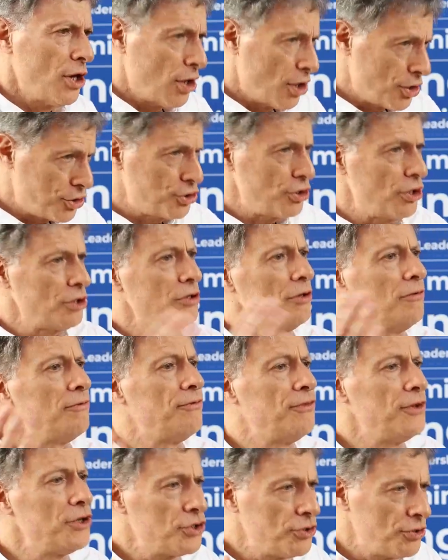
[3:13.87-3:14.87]
a certain
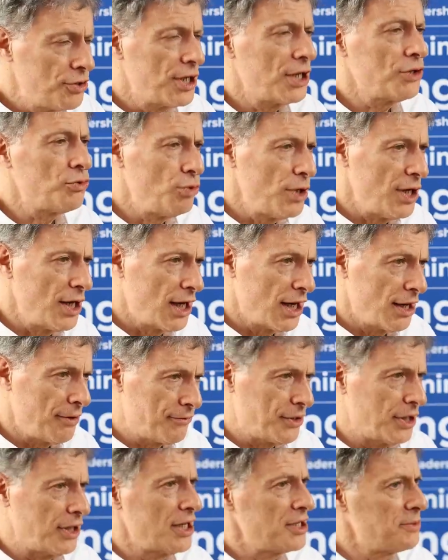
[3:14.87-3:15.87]
vision that we
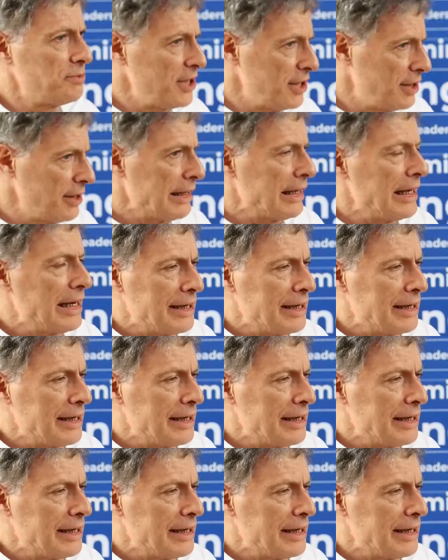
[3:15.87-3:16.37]
have that has been